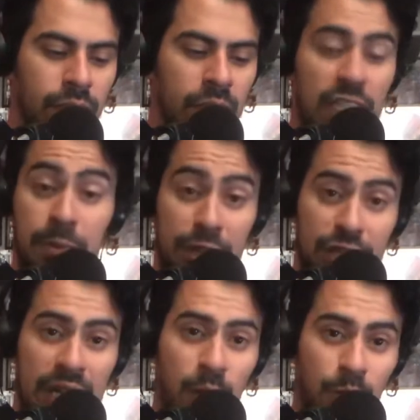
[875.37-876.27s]

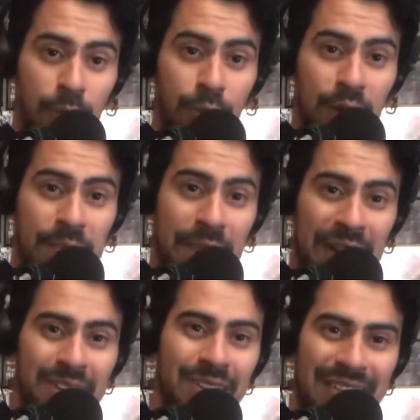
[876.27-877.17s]
especially at one point,
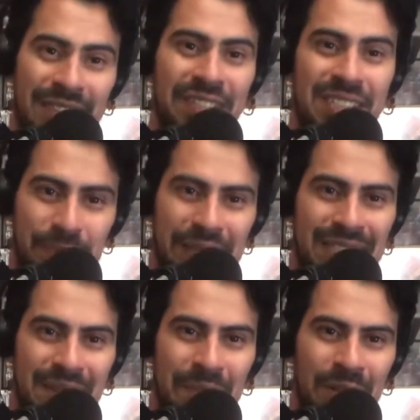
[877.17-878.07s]
Michael even
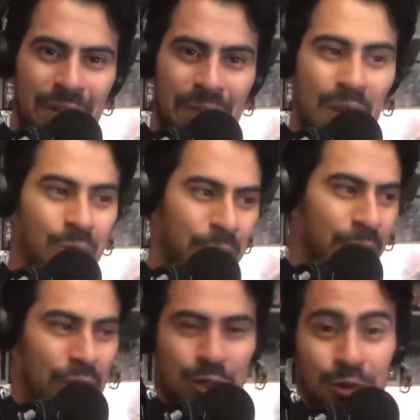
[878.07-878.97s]
speeds up a little bit. At one
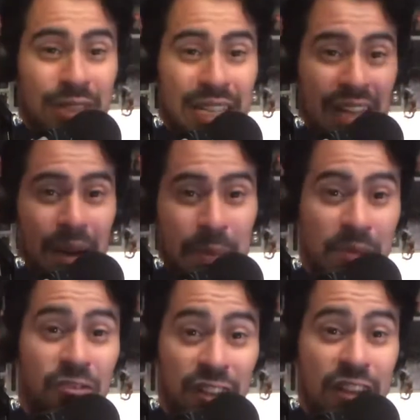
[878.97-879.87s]
point, you see a lot of people
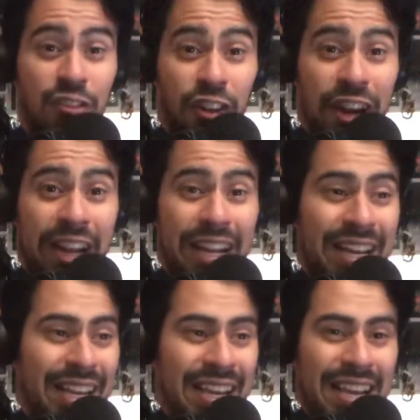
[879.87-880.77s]
really running,
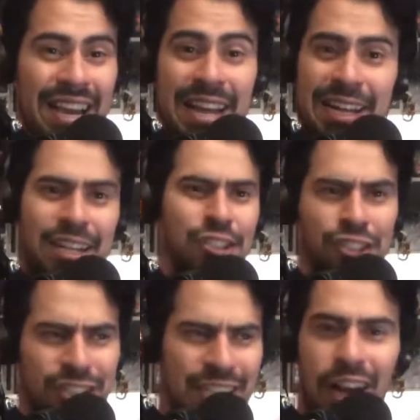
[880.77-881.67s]
and then you're
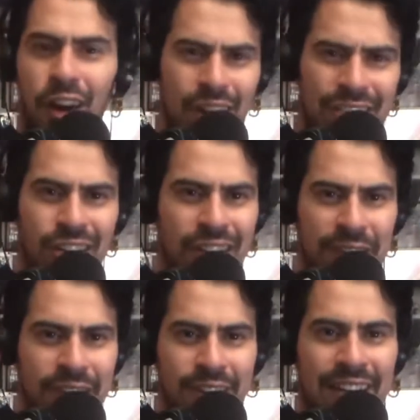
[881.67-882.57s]
just like, oh, they're
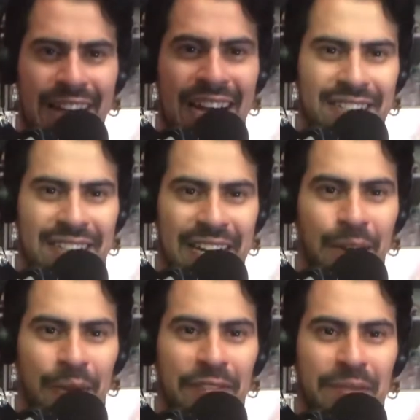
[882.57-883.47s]
definitely gonna actually get
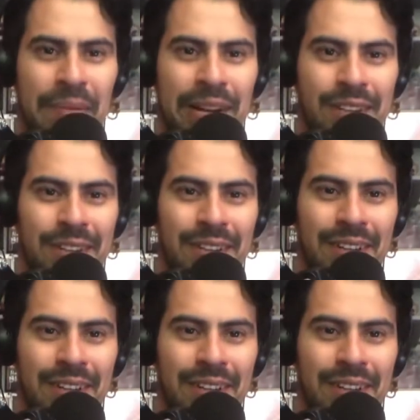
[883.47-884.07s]
away from Michael.